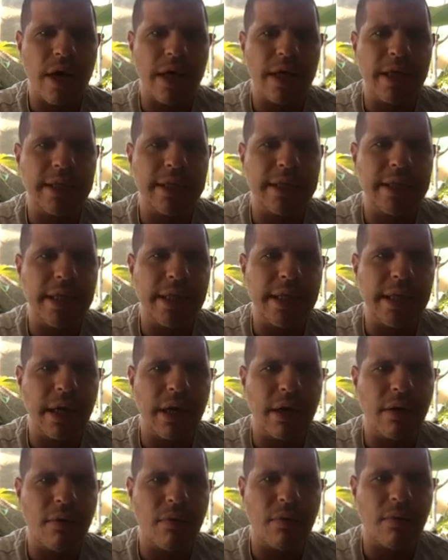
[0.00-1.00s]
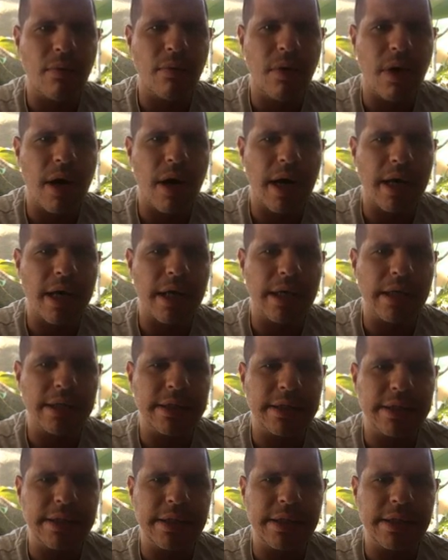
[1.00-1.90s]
idea why is